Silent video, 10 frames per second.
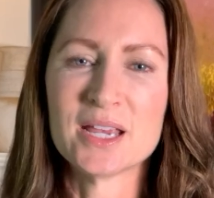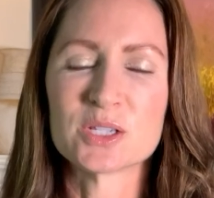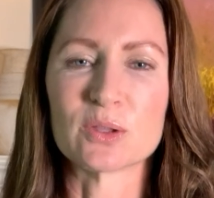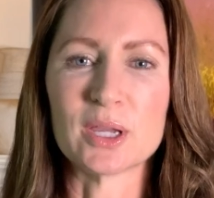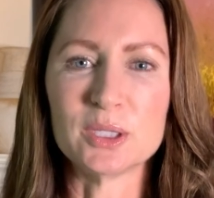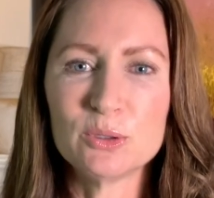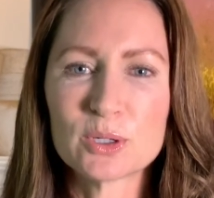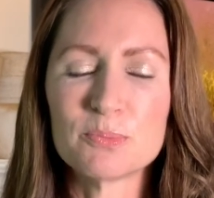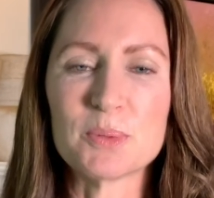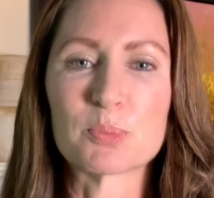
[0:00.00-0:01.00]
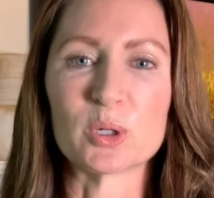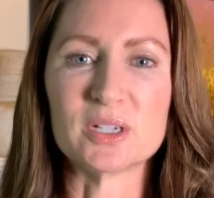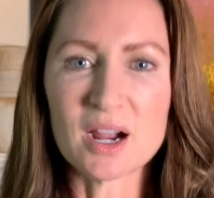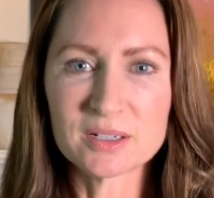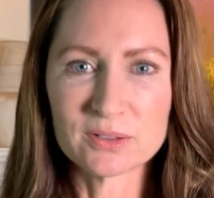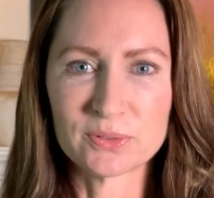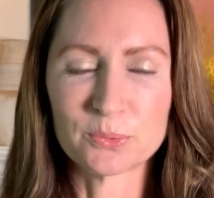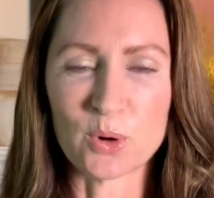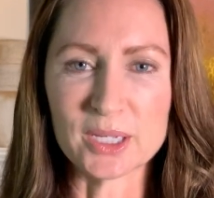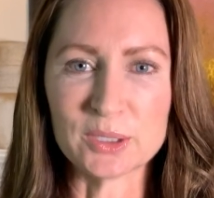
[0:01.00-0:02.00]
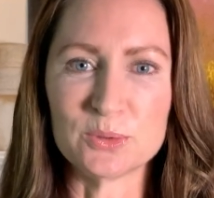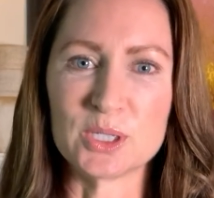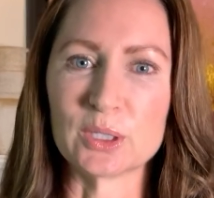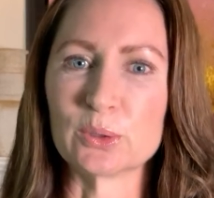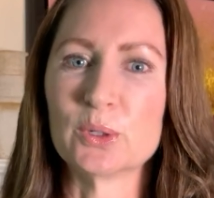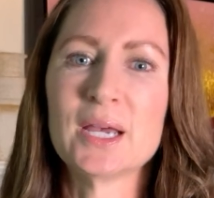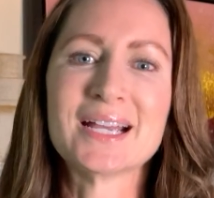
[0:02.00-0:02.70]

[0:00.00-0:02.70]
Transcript: so that you can be productive in what you do,